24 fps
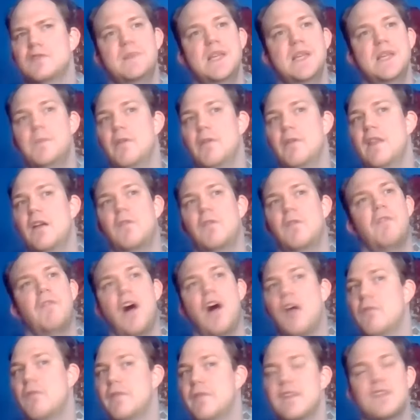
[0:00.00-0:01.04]
people that are
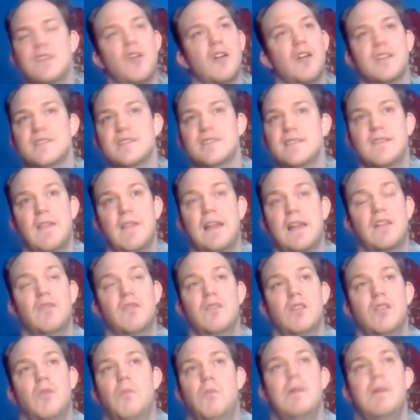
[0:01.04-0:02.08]
involved with these organizations. They're like,
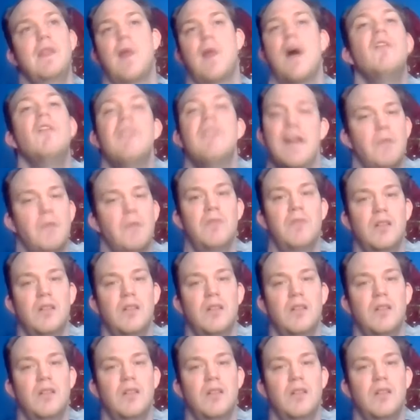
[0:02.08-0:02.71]
we love him.